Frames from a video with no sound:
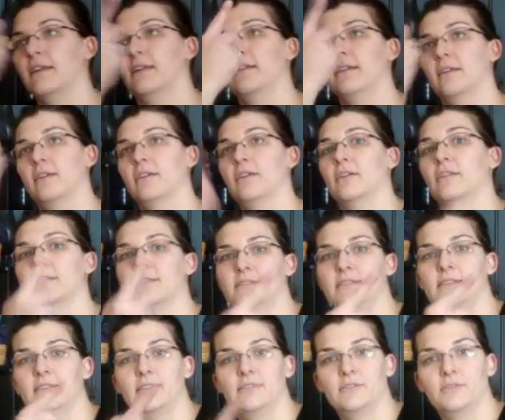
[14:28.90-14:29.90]
a
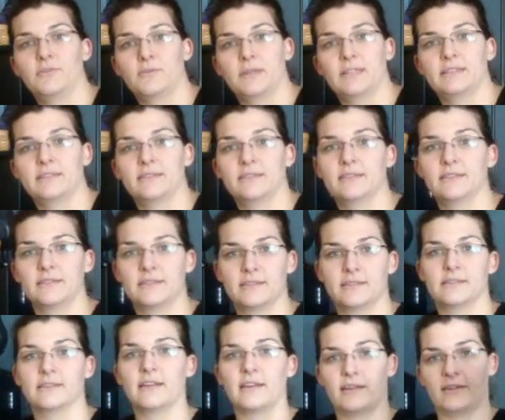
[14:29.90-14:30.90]
constant twist
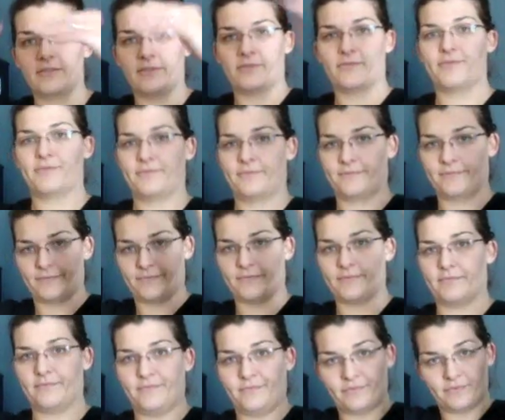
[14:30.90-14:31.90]
instead of
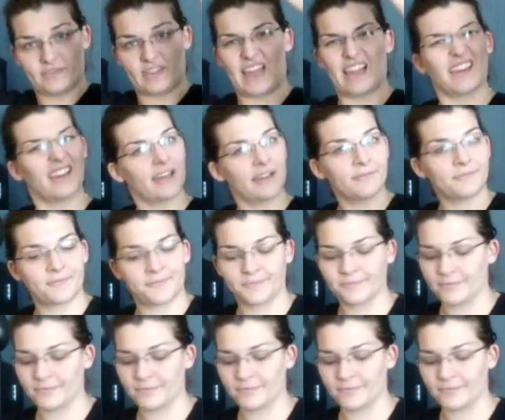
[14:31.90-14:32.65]
Becca.